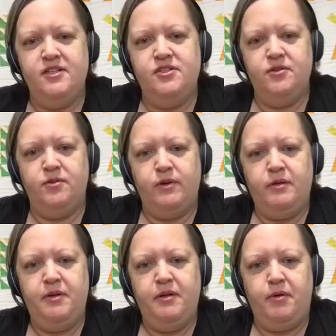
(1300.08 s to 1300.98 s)
to do the
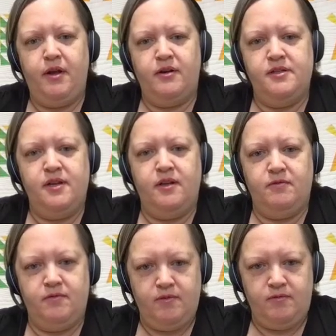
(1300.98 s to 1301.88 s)
repeat by
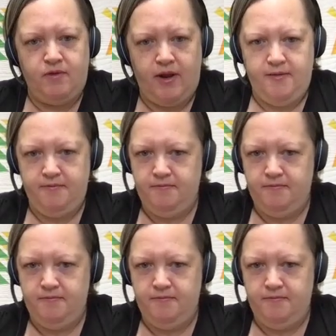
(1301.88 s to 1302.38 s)
yourself, right?